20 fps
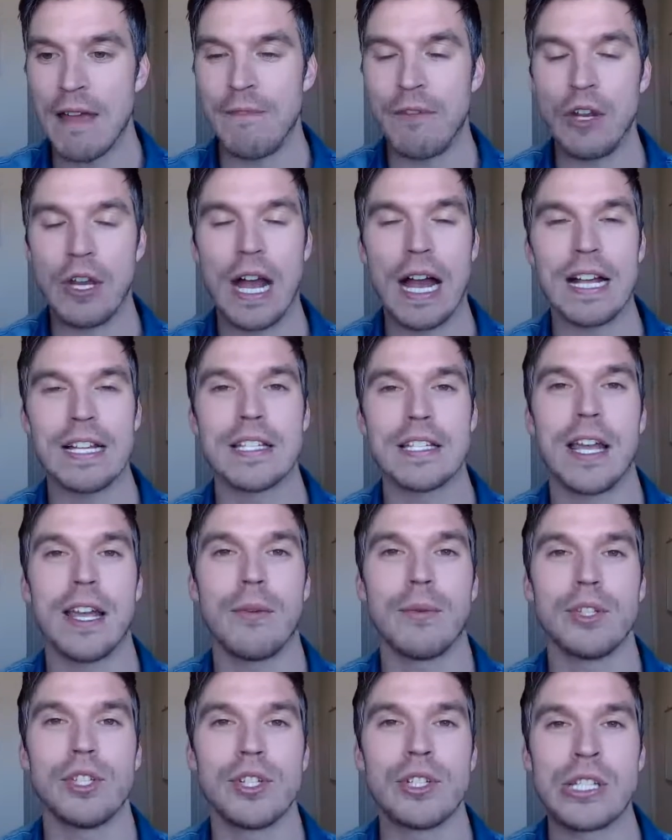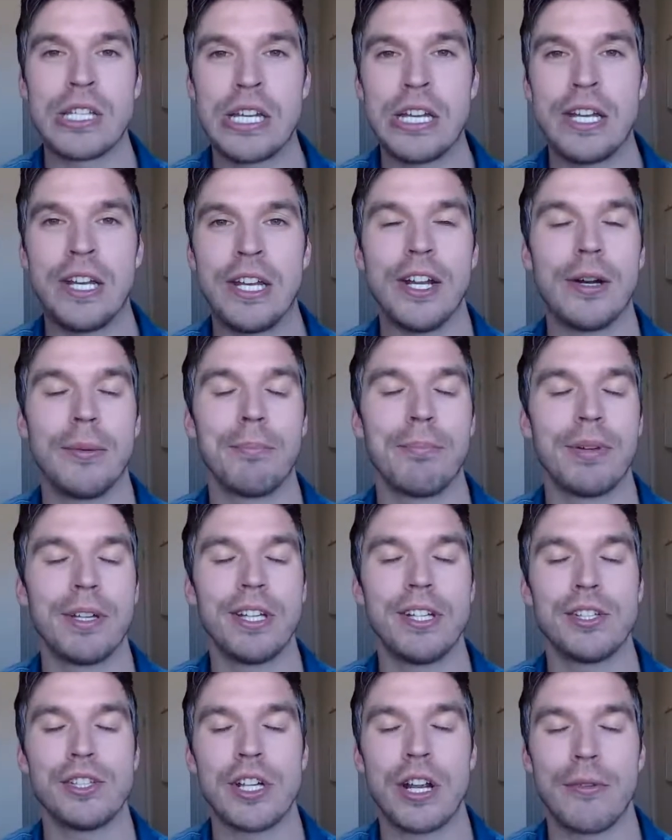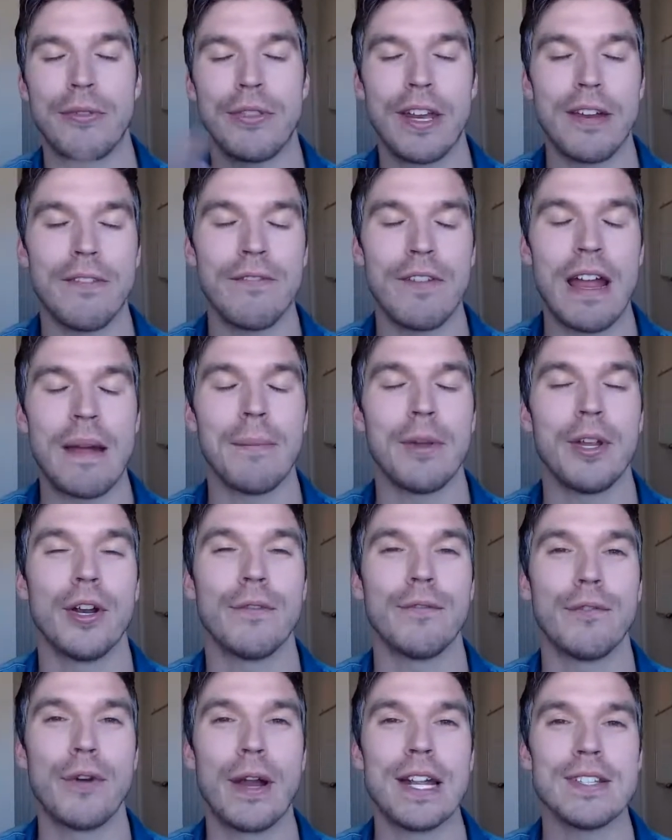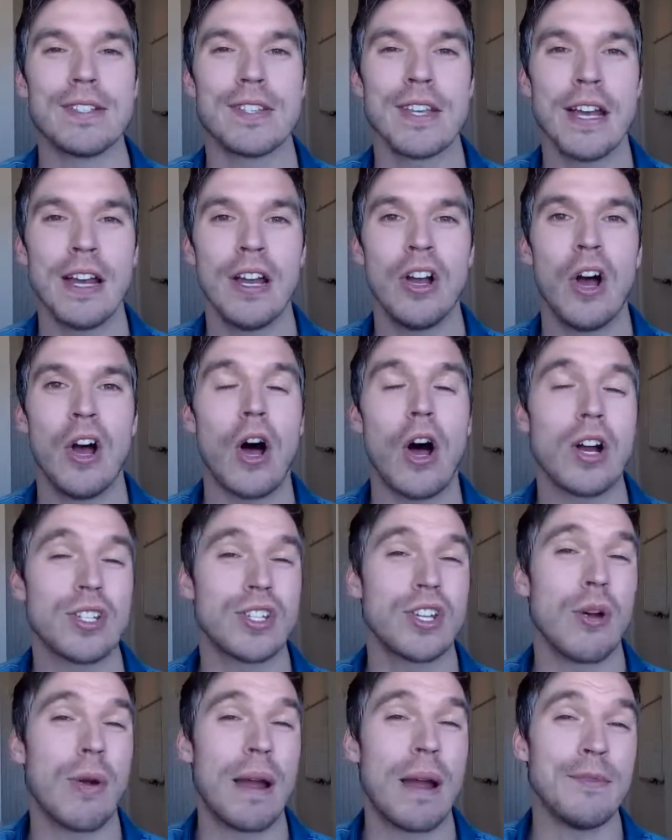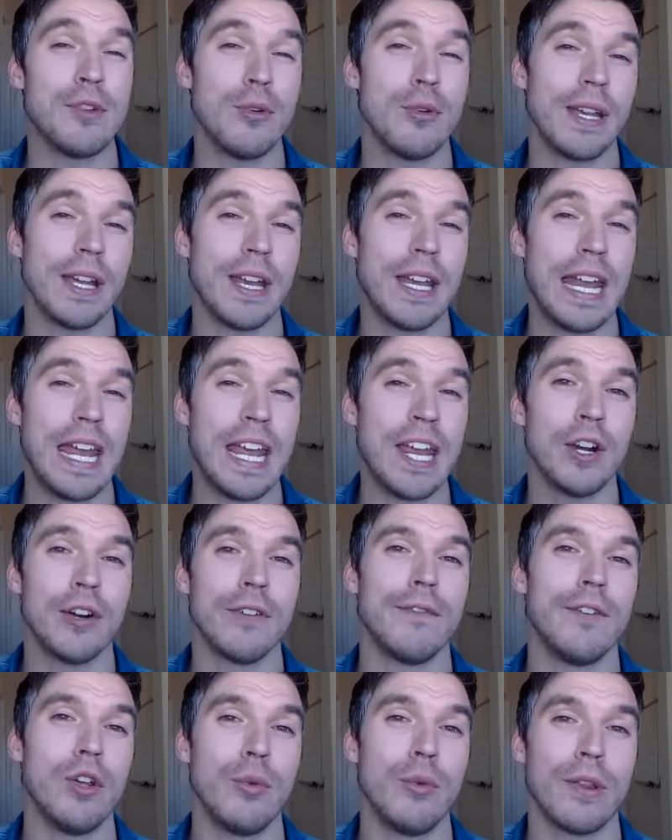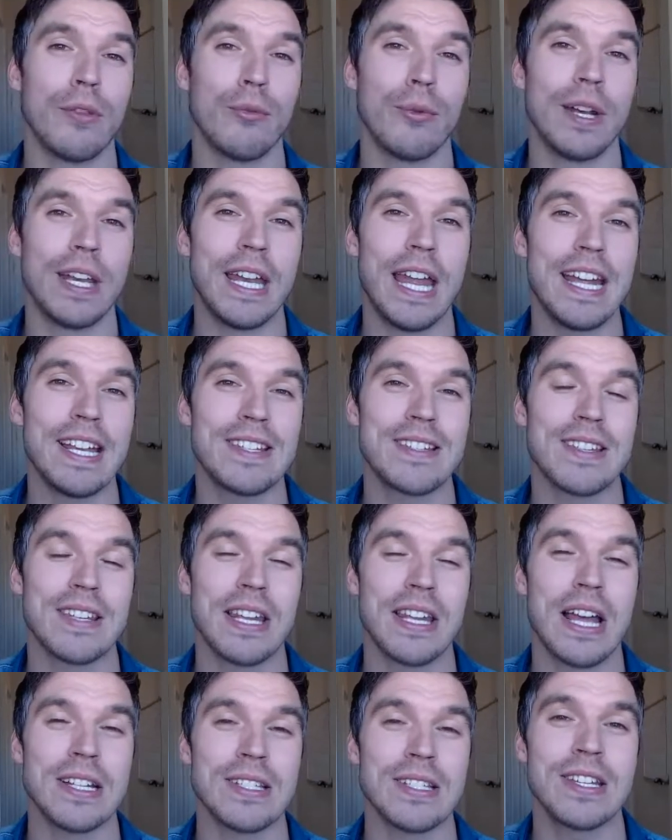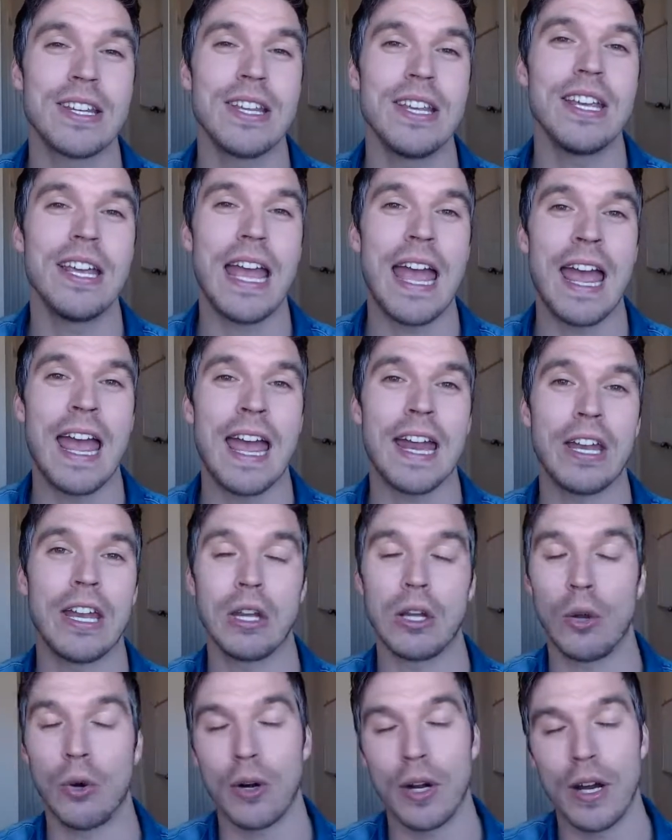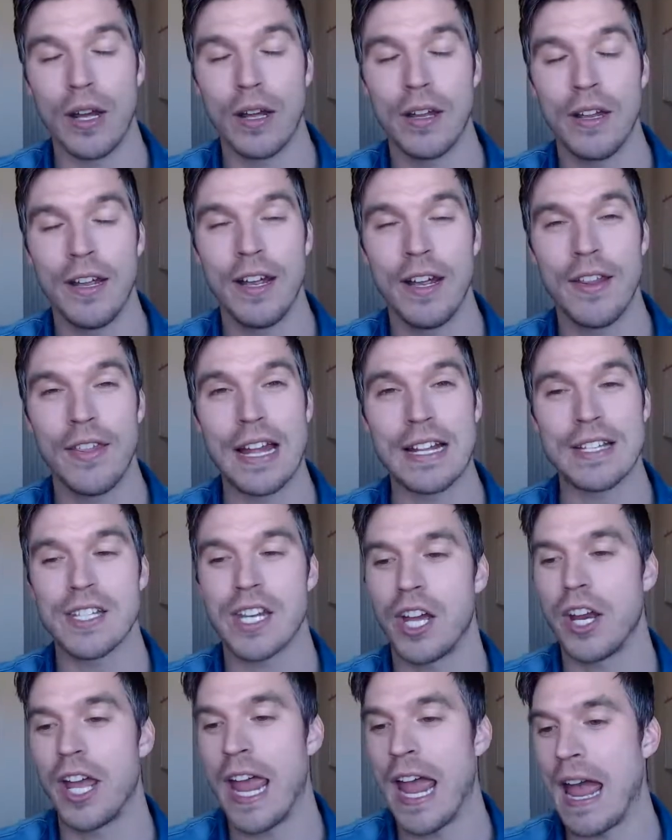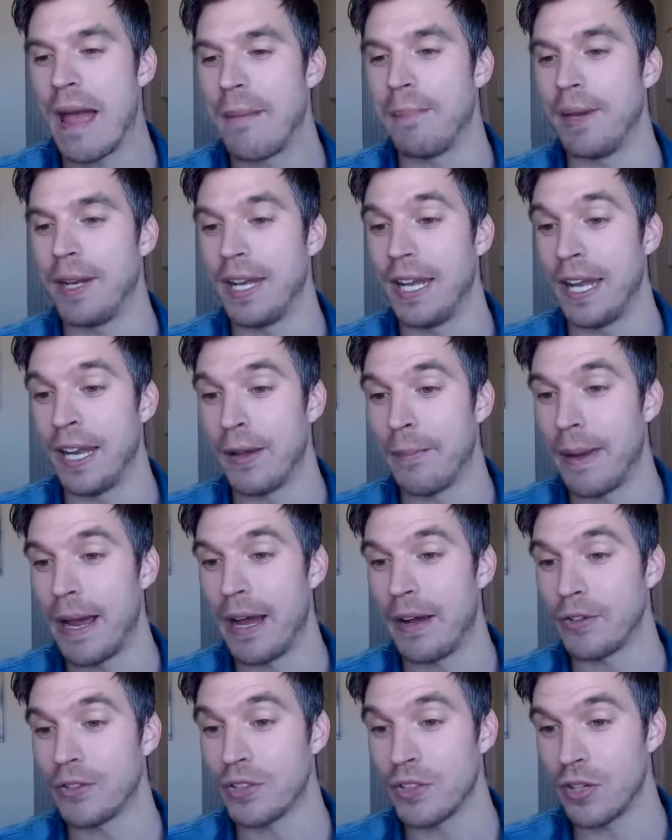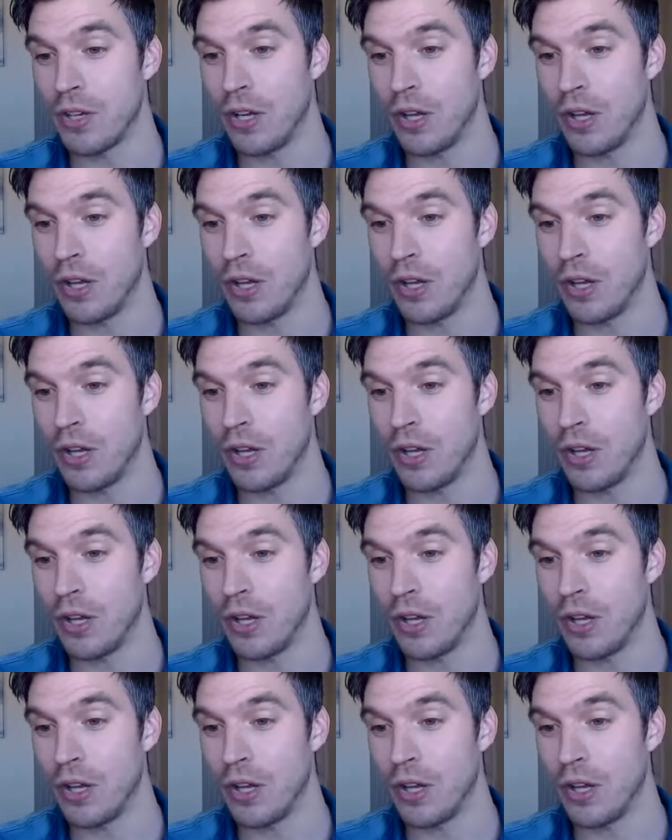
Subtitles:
you guys like what you see here, please share with any family or friends. Also, I'm doing an interview with Renee Slansky and Laura. That's going to happen in about